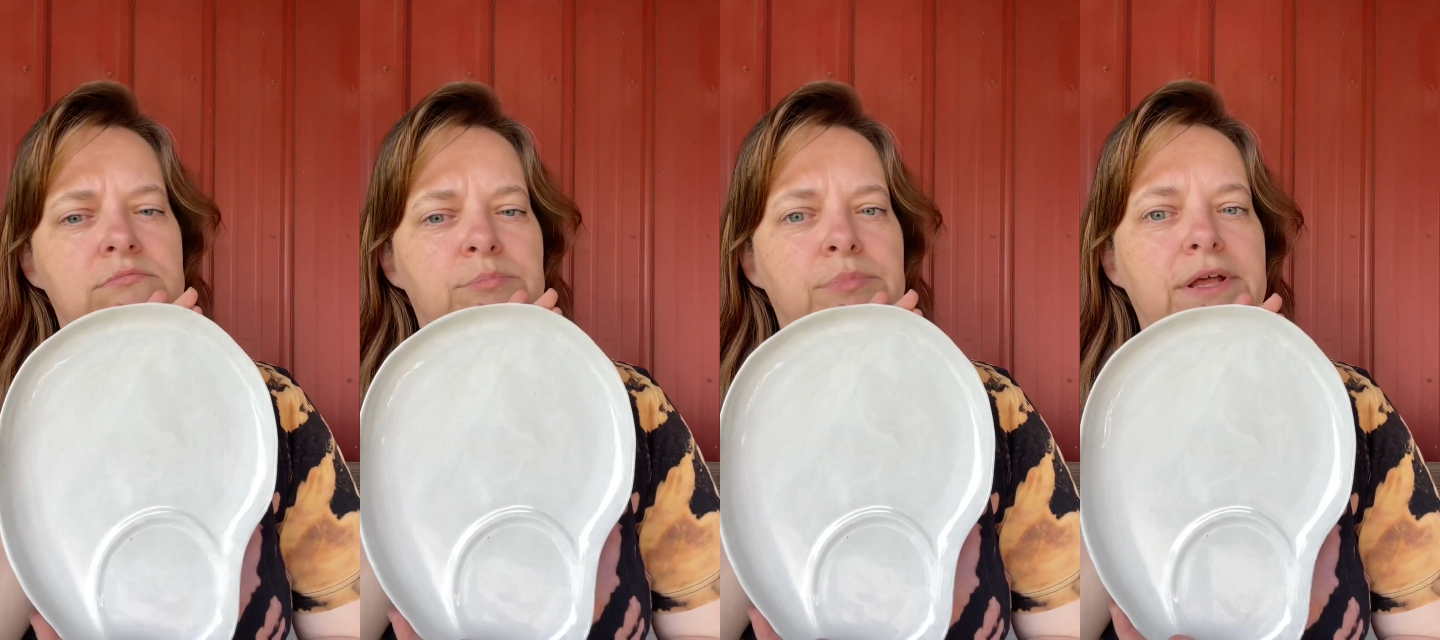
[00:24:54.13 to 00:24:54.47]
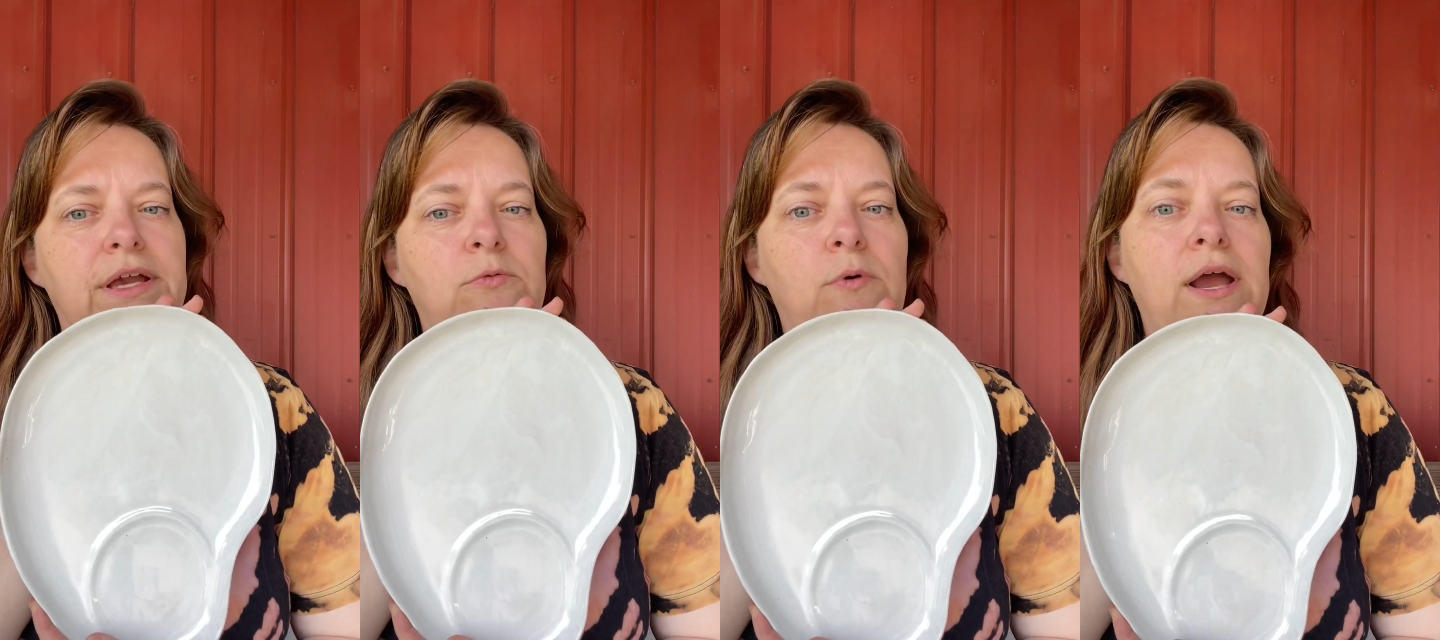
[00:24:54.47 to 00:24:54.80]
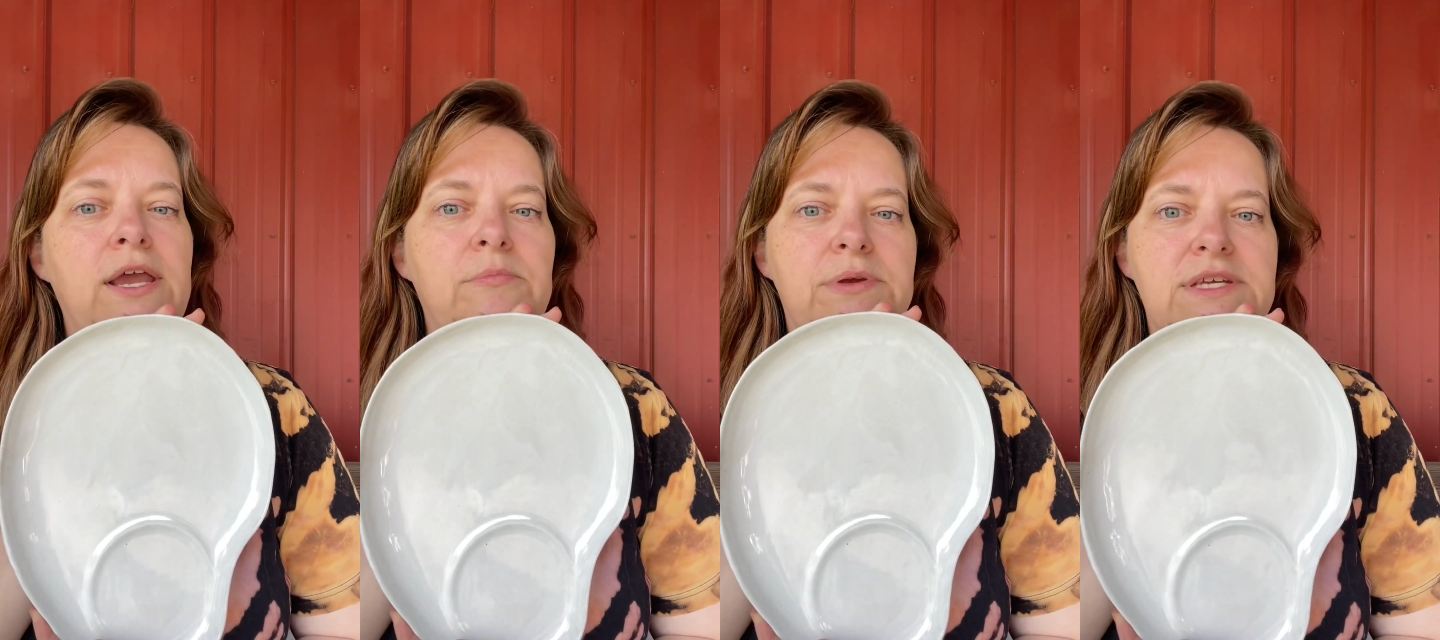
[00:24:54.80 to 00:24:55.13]
plain
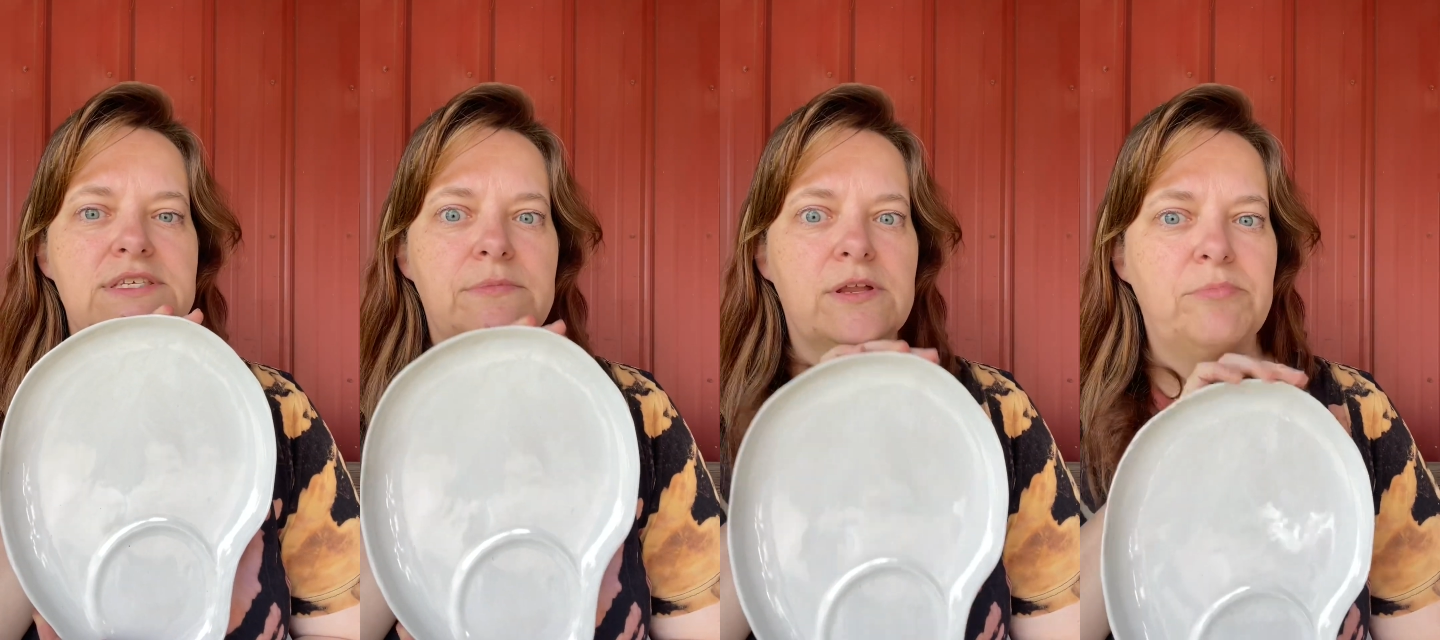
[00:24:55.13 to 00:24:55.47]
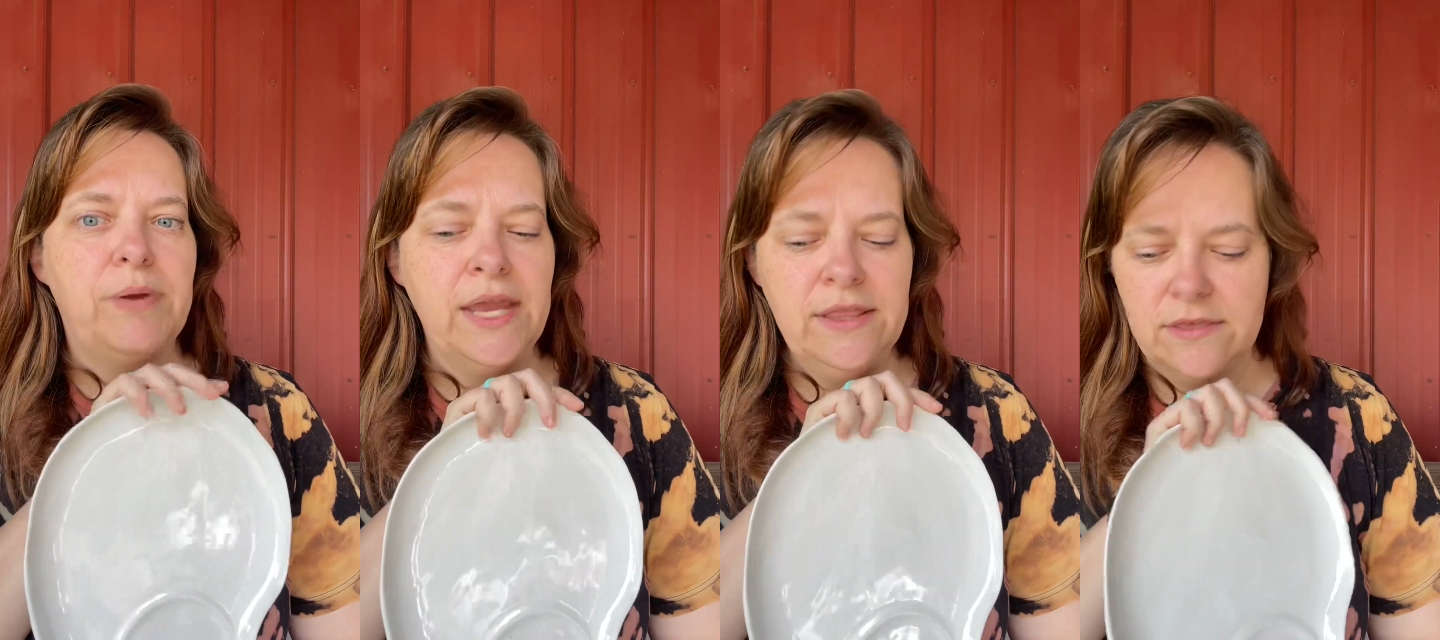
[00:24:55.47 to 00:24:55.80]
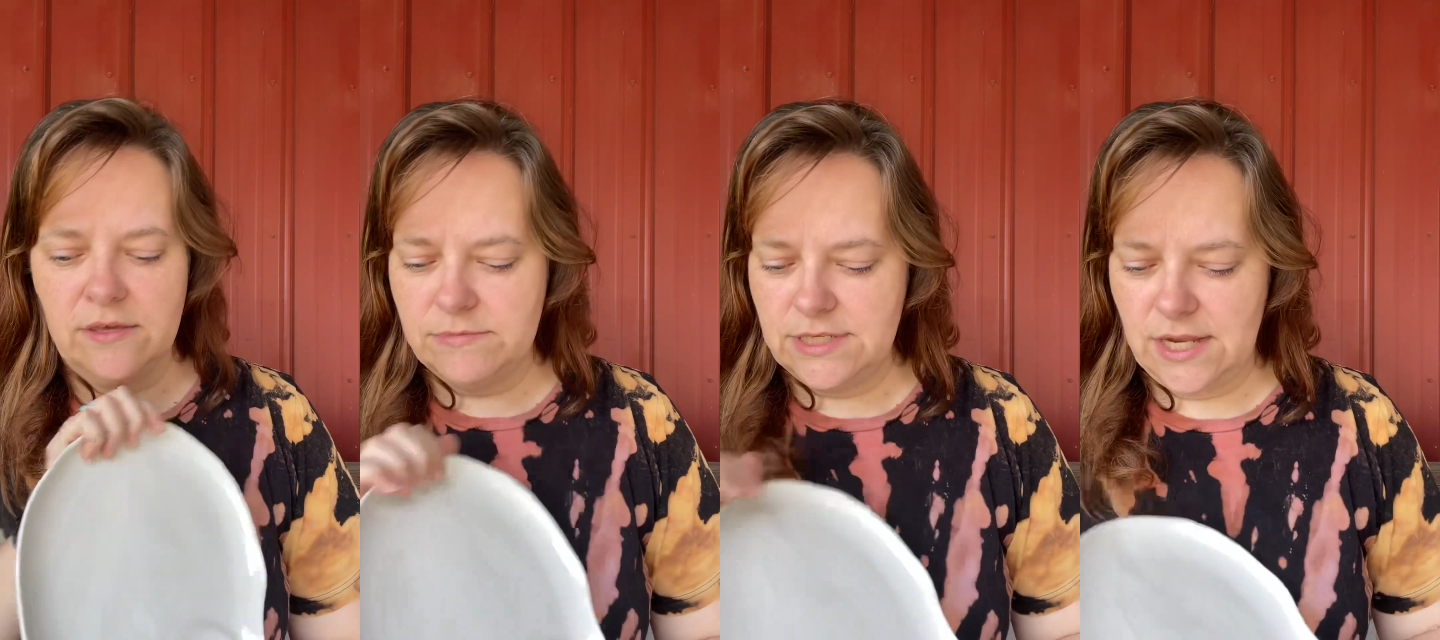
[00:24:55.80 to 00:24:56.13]
white because I'm going to paint
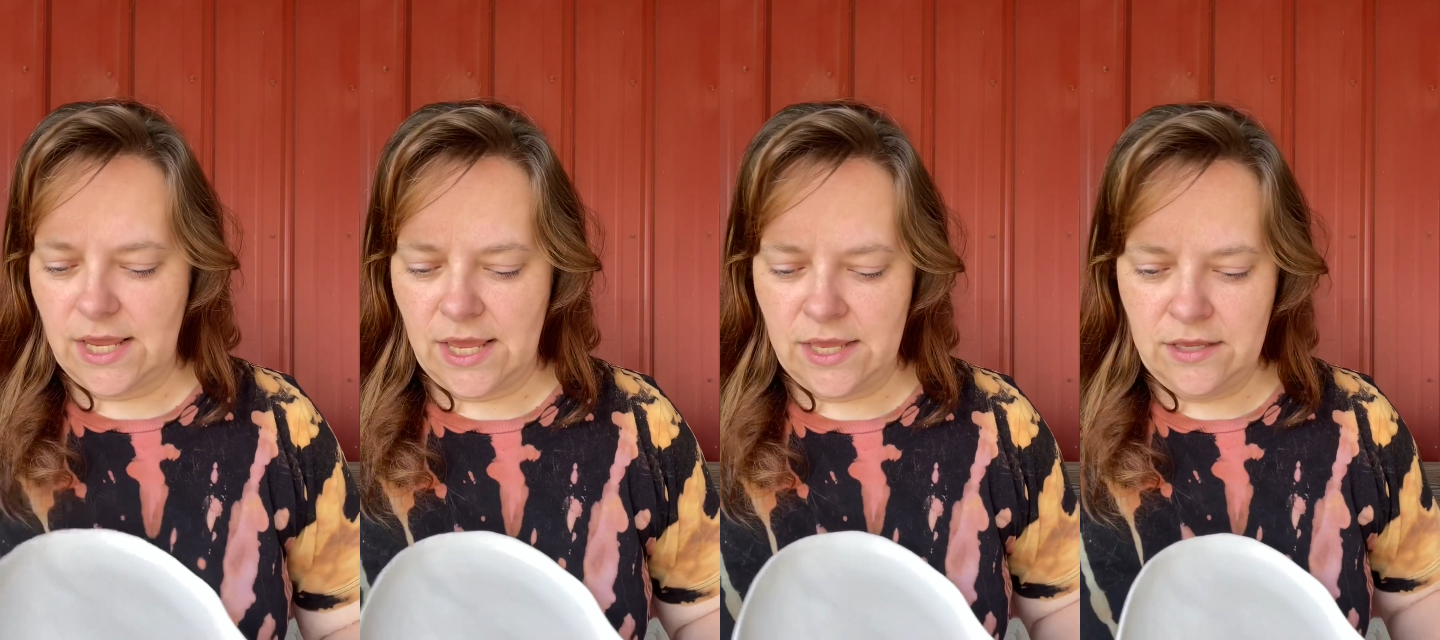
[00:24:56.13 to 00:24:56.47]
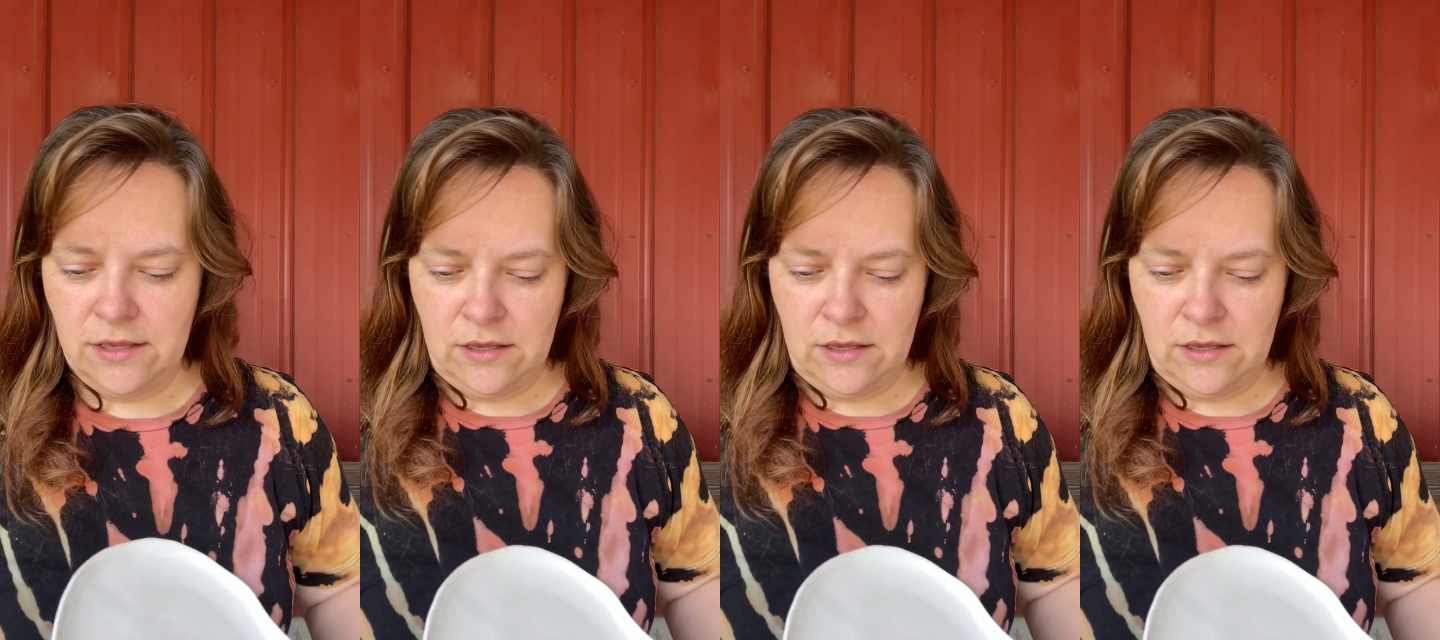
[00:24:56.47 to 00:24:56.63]
them today.